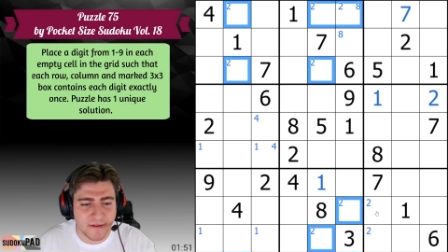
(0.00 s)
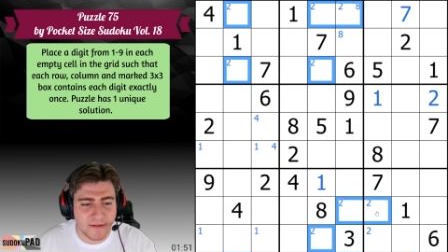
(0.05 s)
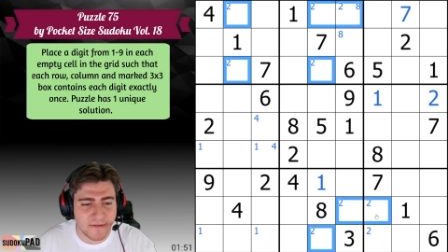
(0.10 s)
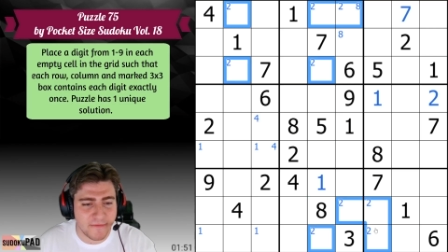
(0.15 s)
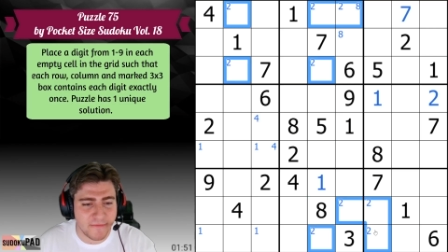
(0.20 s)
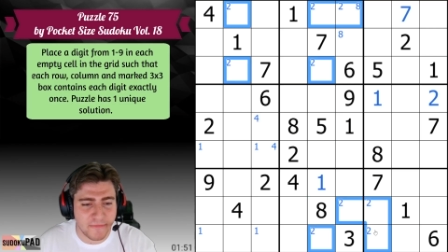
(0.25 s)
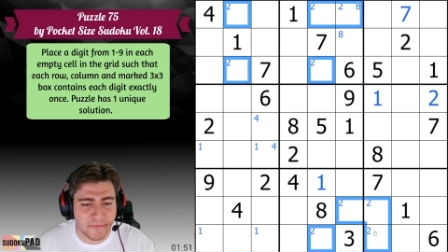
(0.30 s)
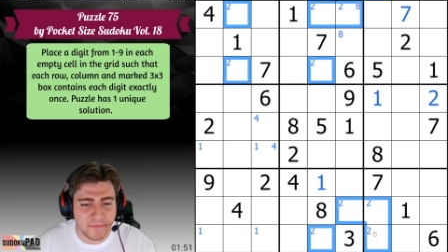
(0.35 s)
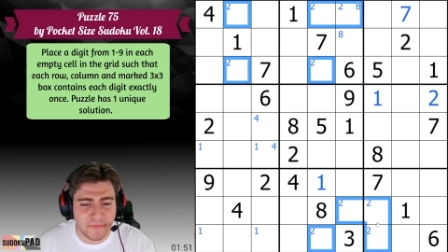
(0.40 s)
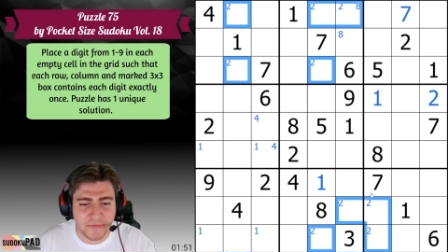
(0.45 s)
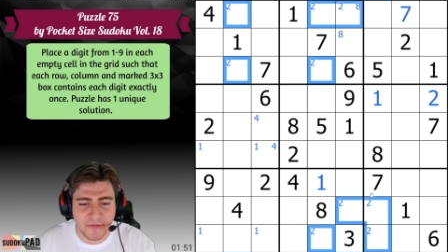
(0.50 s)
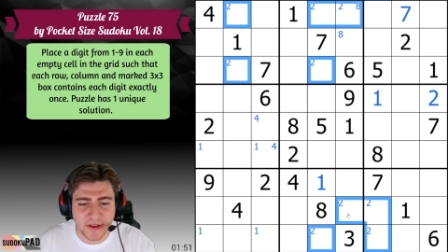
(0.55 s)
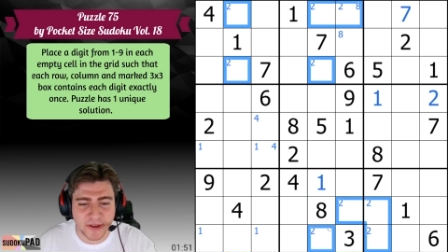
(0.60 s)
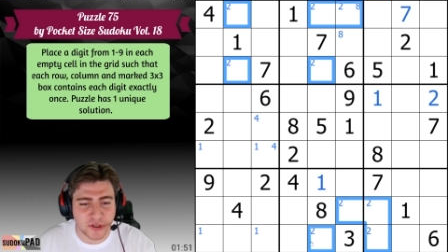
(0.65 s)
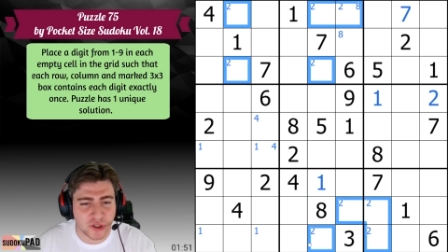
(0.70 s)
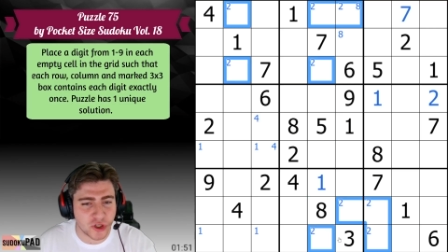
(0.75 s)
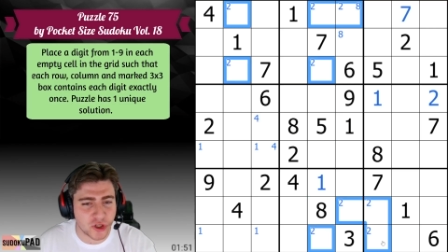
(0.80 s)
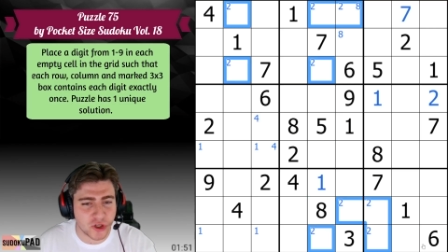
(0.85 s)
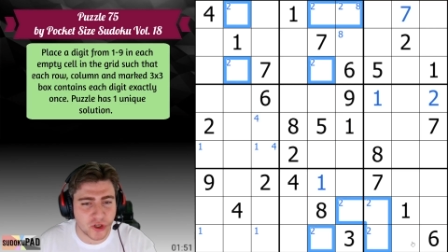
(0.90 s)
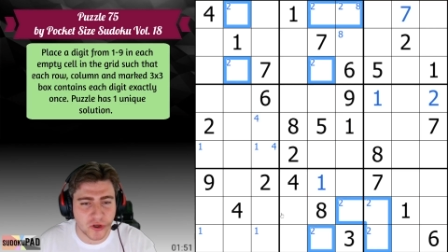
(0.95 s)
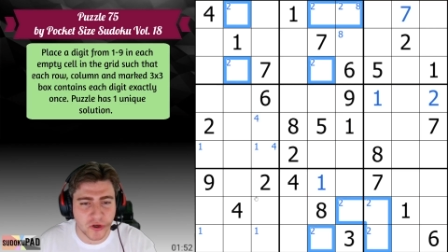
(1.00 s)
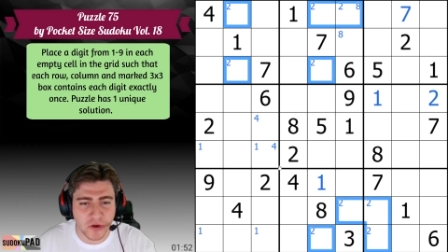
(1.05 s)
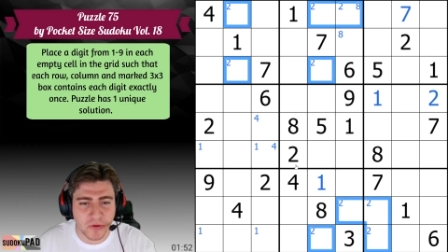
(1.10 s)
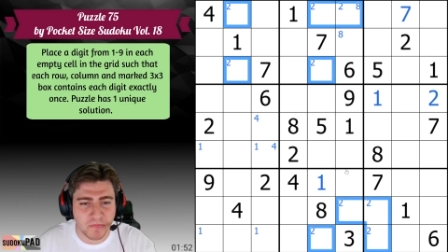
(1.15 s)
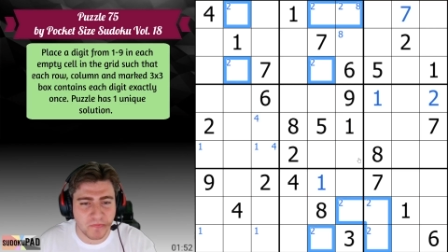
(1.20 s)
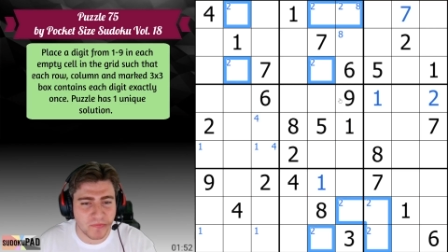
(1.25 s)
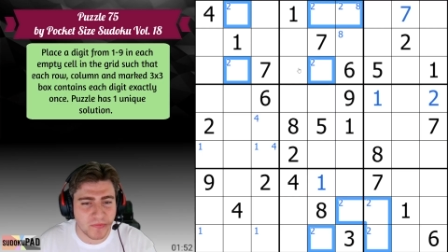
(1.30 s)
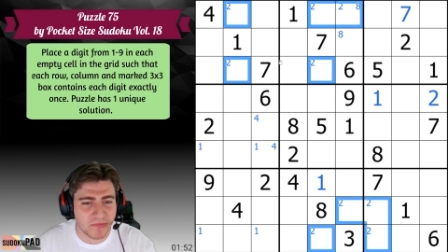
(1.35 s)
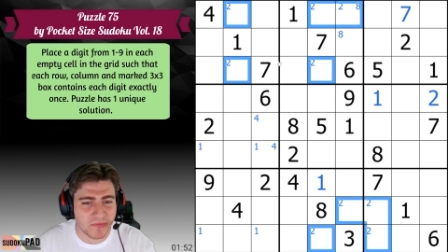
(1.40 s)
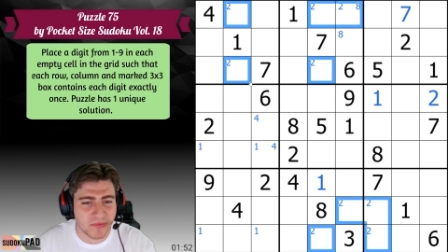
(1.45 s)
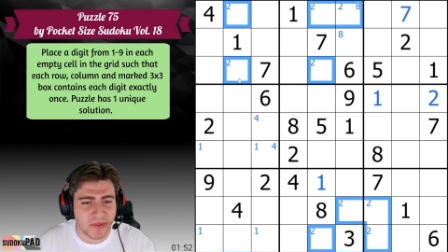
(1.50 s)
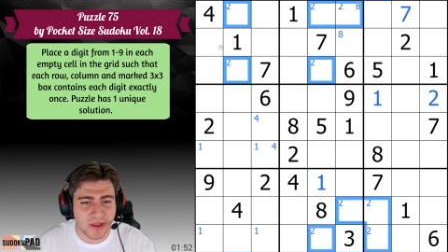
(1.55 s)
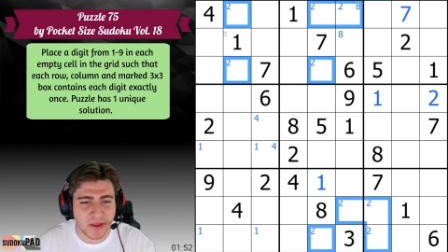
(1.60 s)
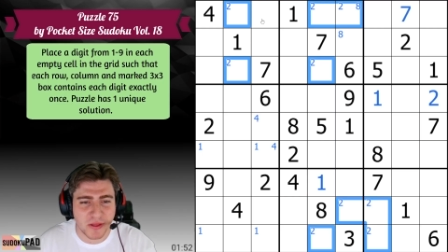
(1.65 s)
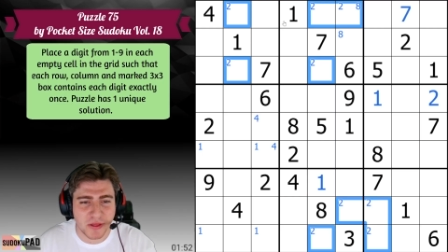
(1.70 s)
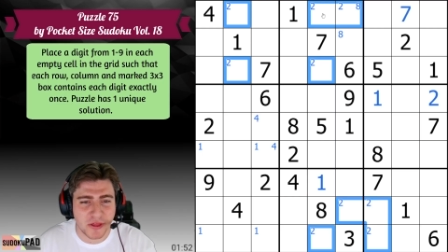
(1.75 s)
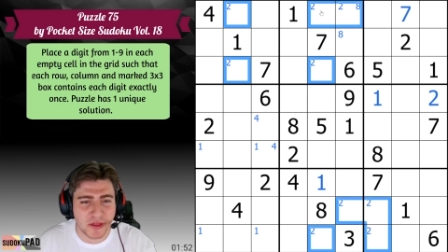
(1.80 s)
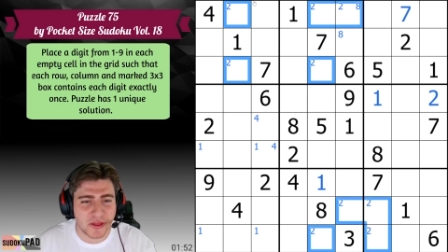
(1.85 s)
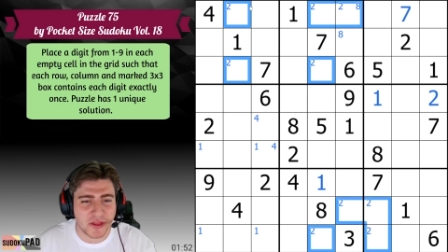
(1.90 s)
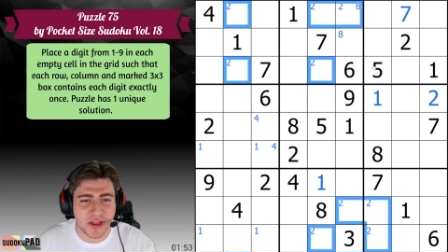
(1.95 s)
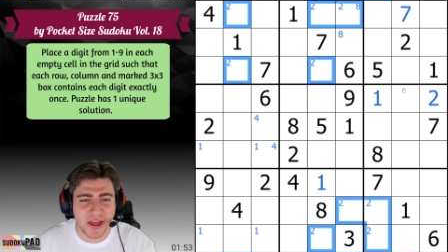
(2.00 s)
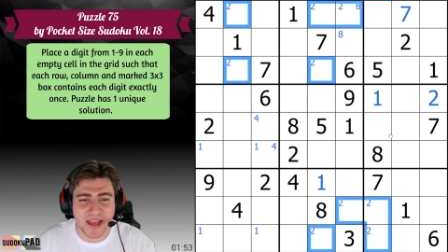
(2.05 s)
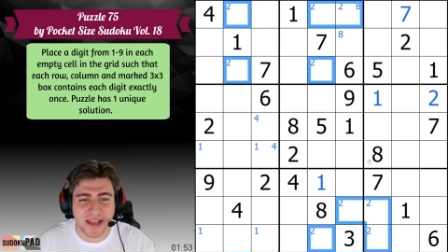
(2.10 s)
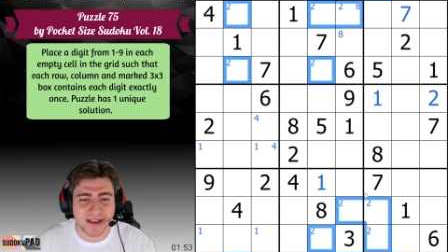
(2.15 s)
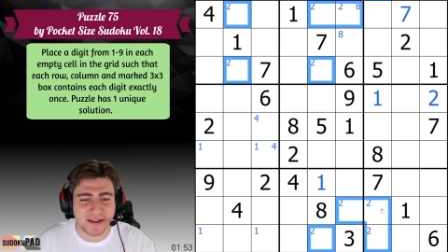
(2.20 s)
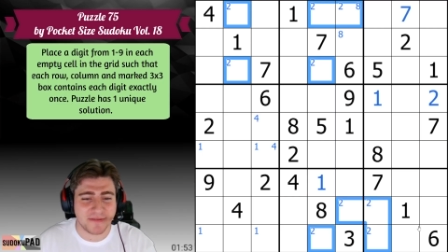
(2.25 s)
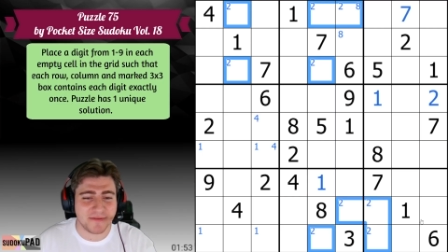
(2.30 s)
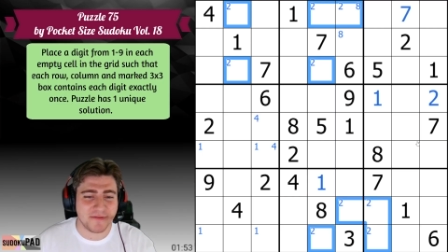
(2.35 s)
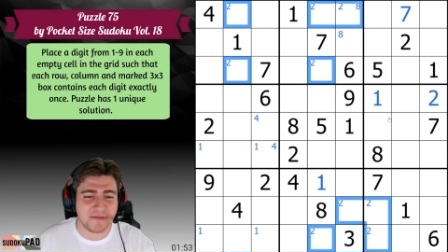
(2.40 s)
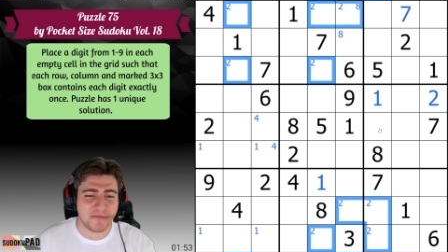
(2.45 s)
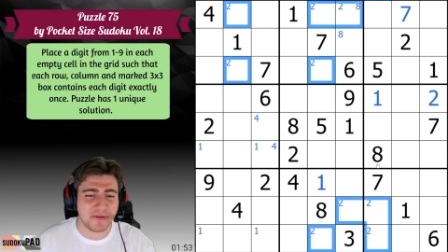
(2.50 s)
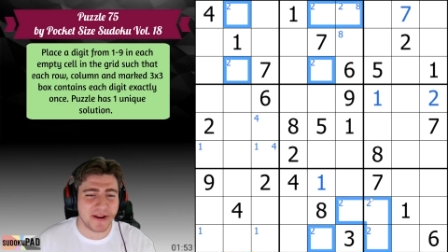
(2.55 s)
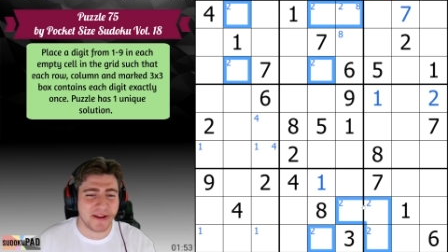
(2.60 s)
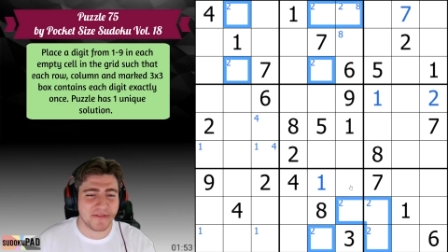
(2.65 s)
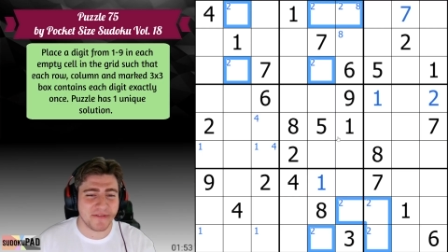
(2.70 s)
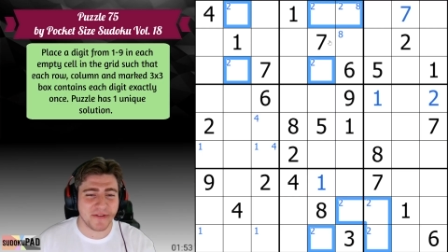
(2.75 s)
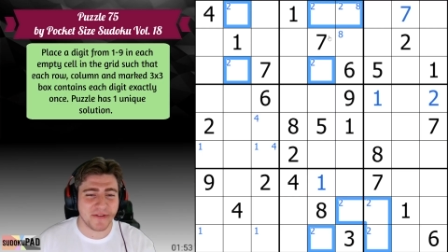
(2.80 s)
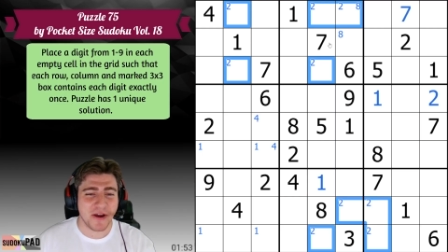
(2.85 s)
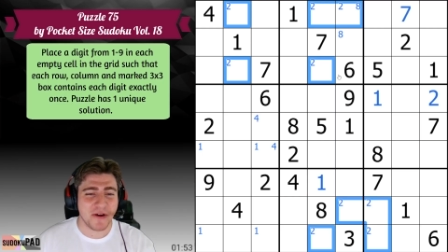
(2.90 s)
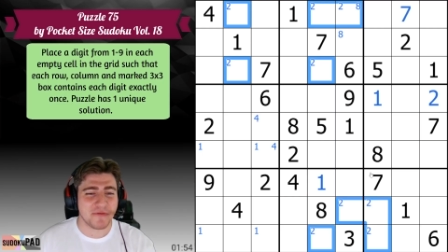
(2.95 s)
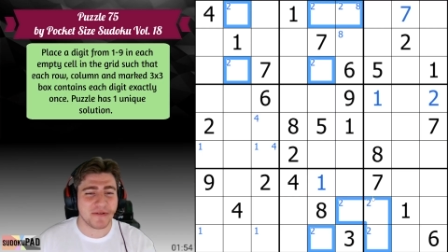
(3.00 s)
fish thing, whatever